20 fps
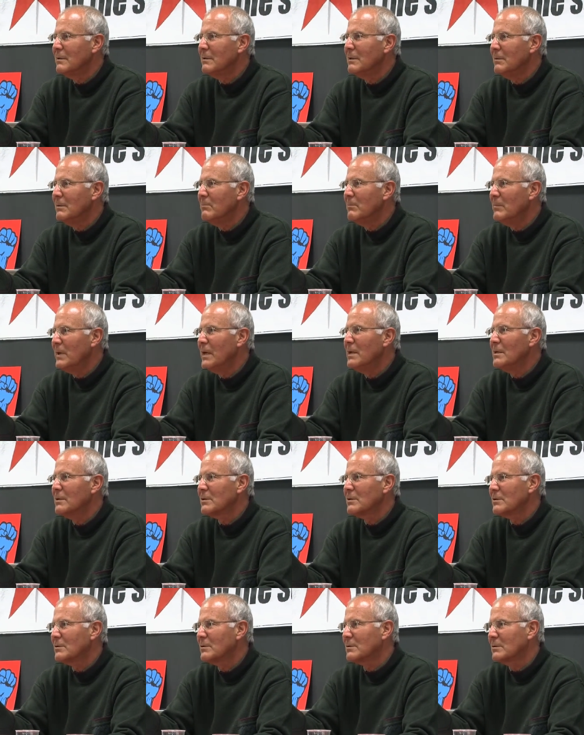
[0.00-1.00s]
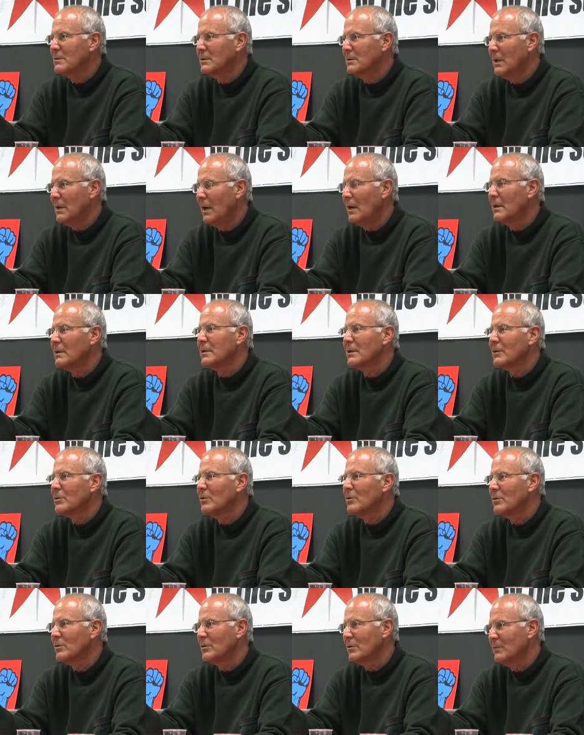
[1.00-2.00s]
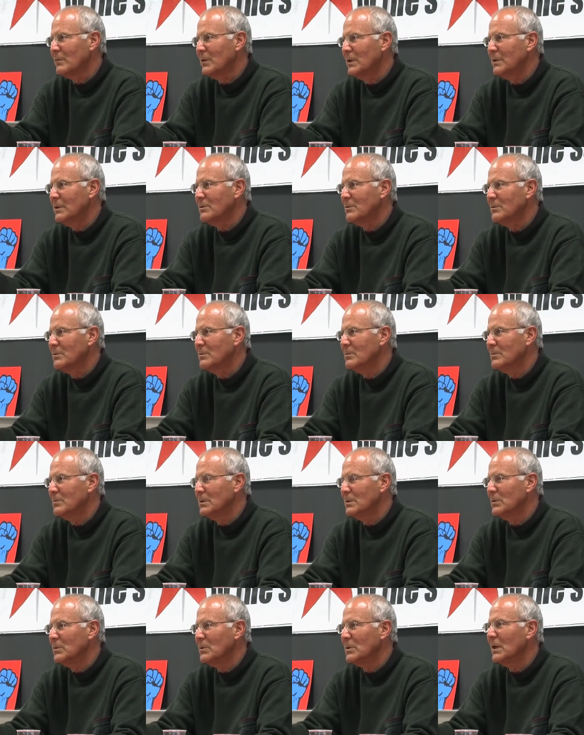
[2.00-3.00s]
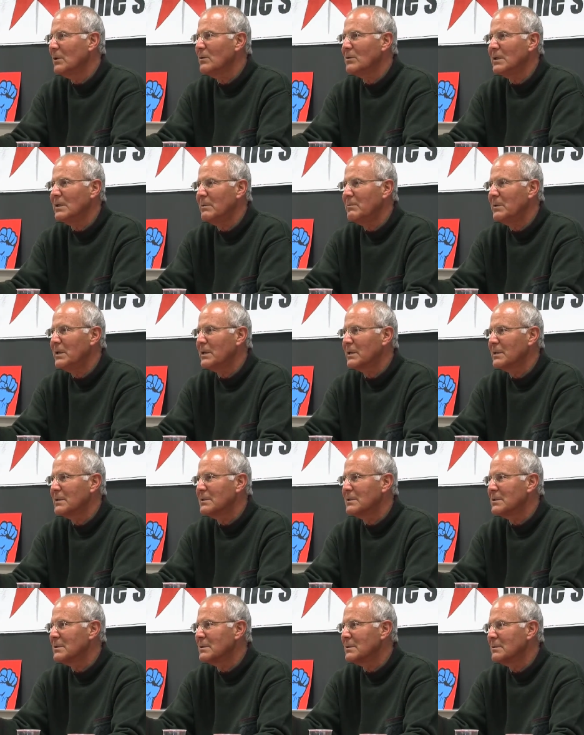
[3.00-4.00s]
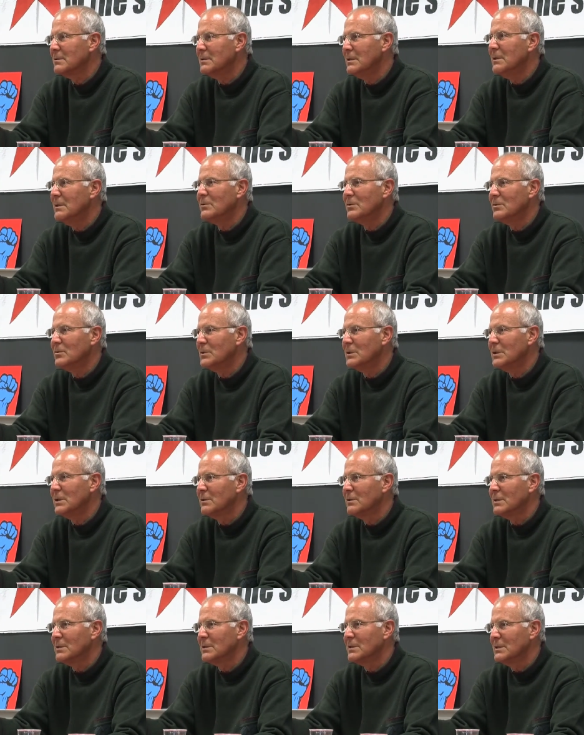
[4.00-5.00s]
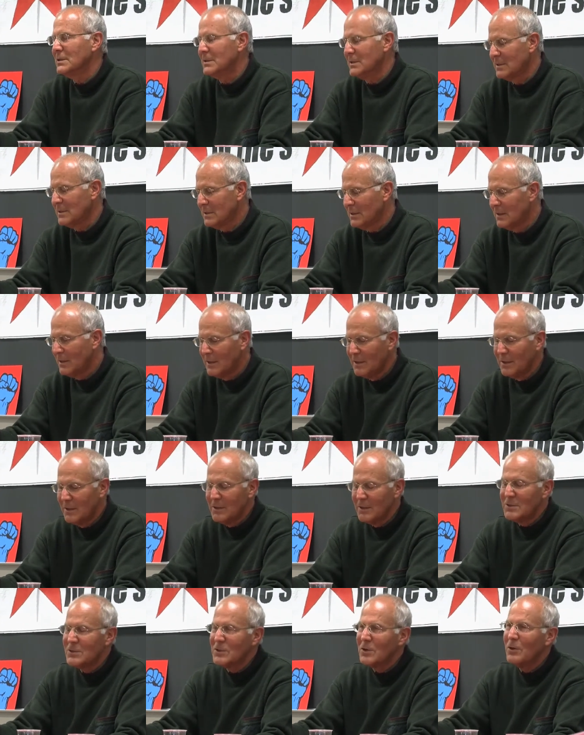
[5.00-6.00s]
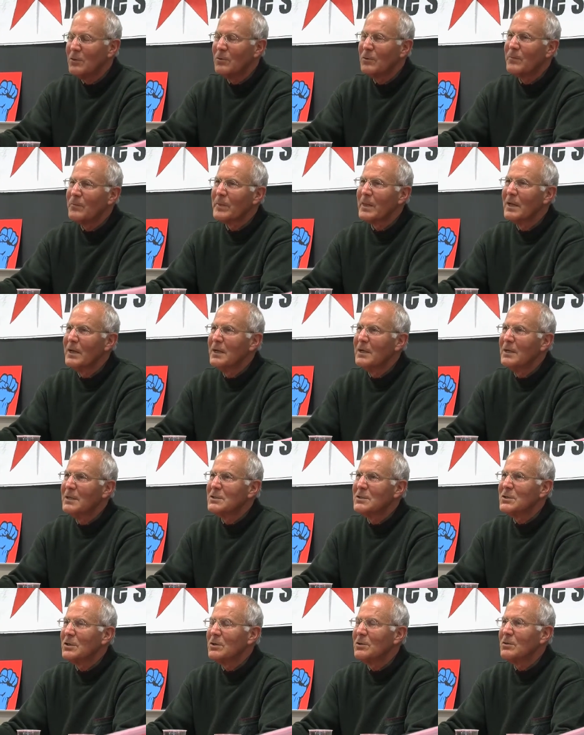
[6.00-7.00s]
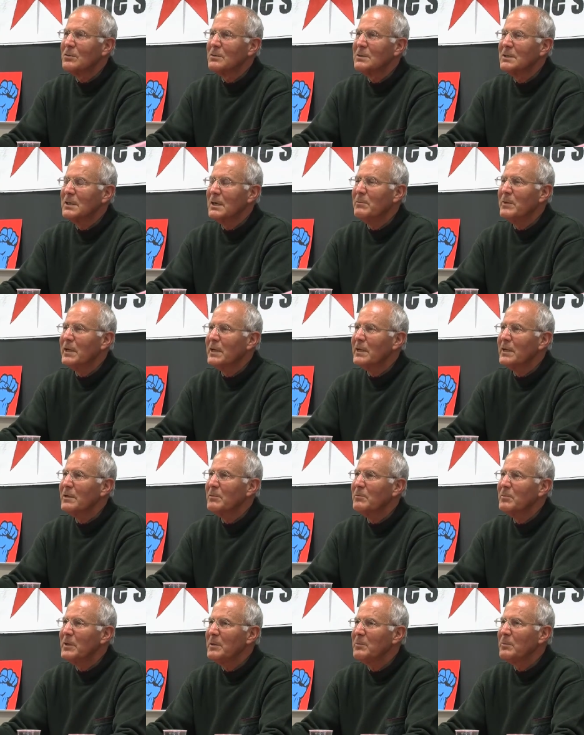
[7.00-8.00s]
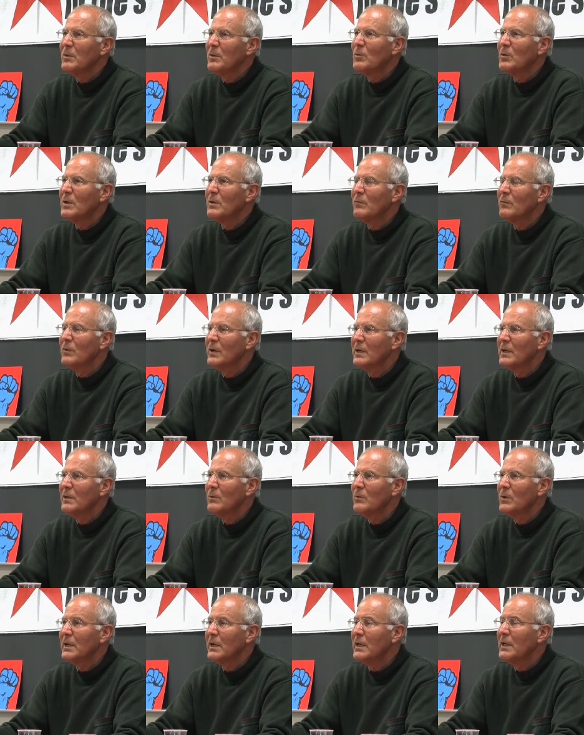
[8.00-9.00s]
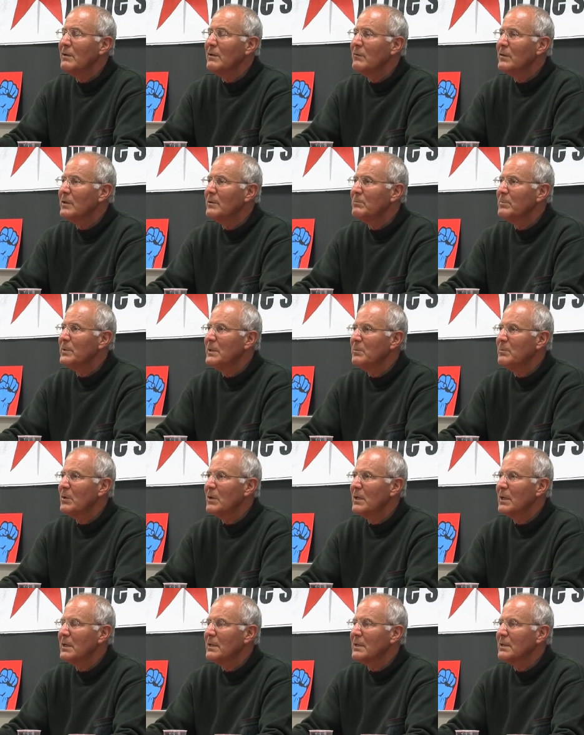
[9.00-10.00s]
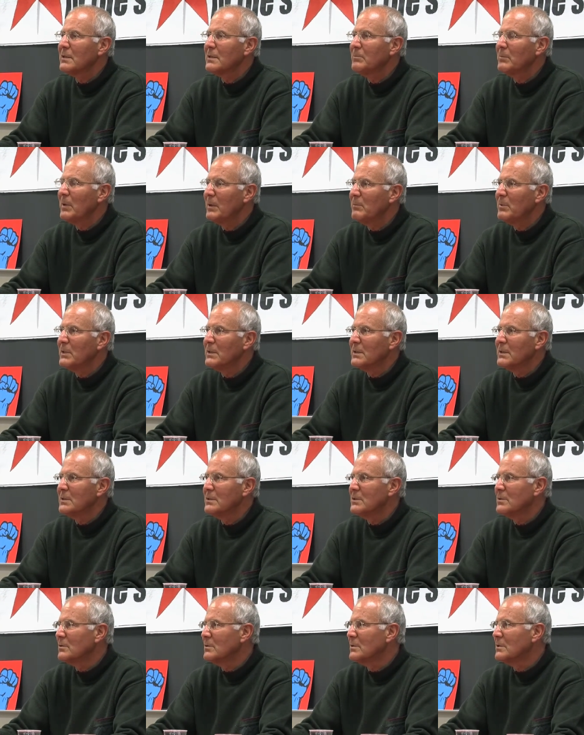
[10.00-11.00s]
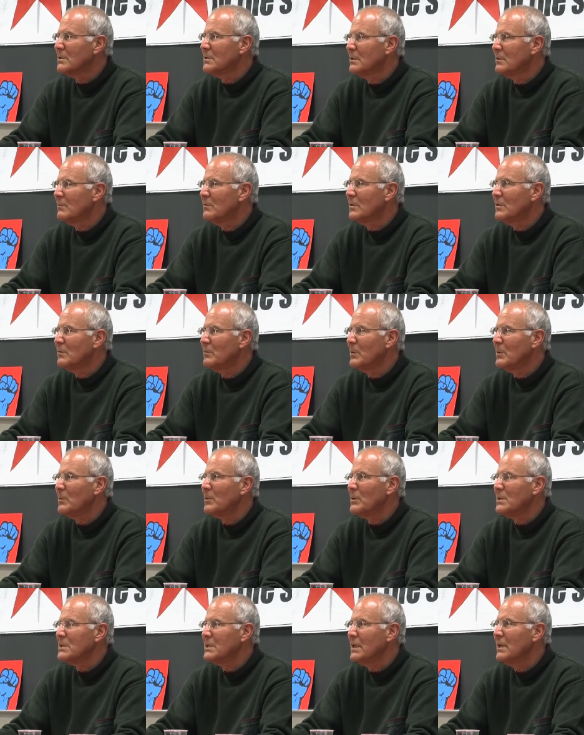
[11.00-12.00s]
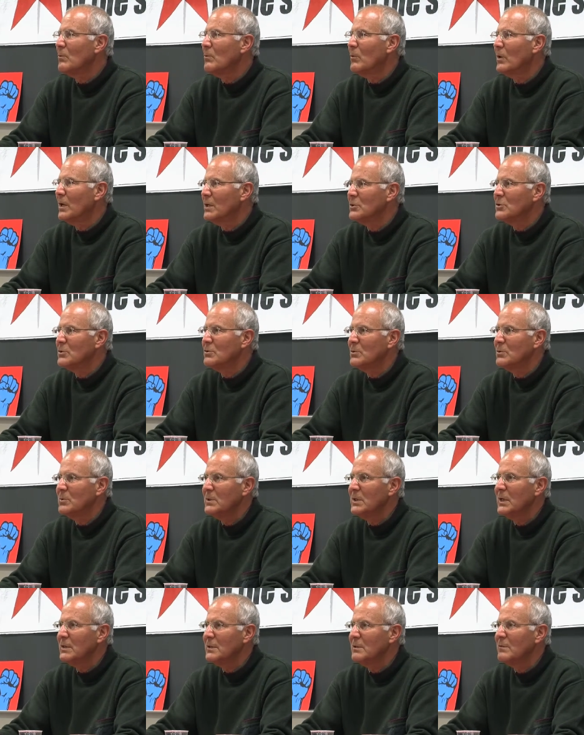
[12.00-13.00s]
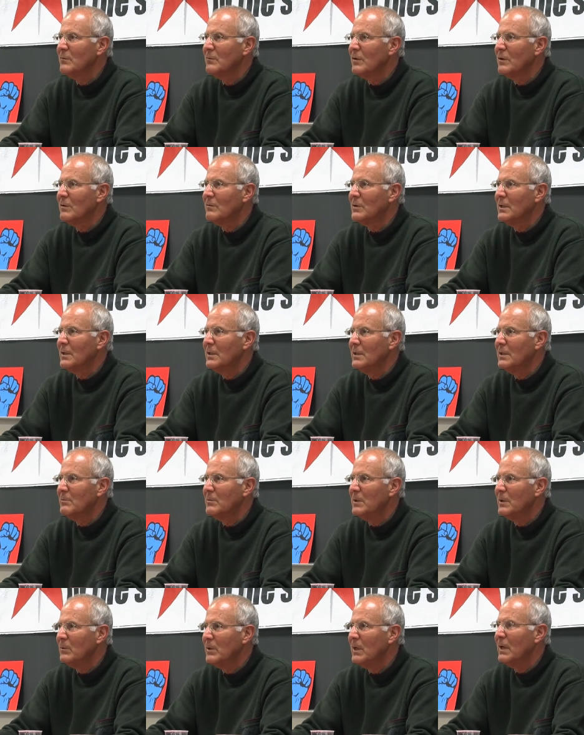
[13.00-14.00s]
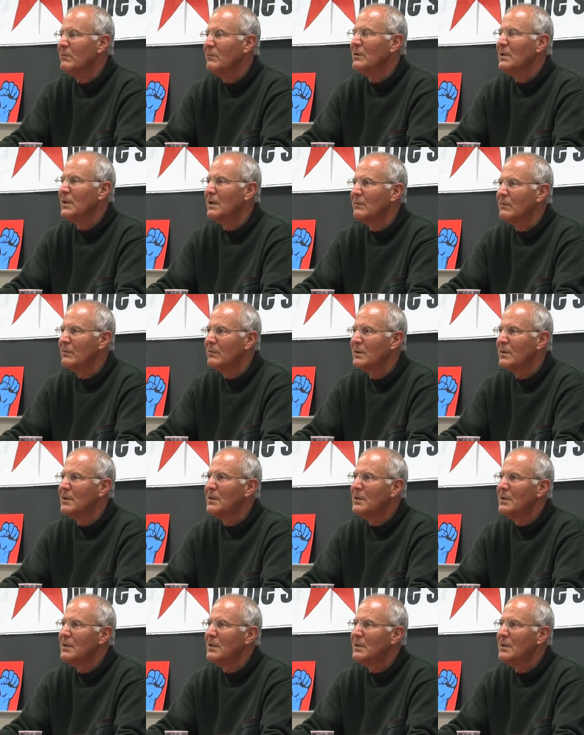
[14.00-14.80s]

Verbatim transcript: the main, are the core of NATO. Without the Americans, NATO would not exist. So, so the American people were very aware. Even people like Republicans, conservative people, were saying, "Why should we get involved in Libya? We have enough,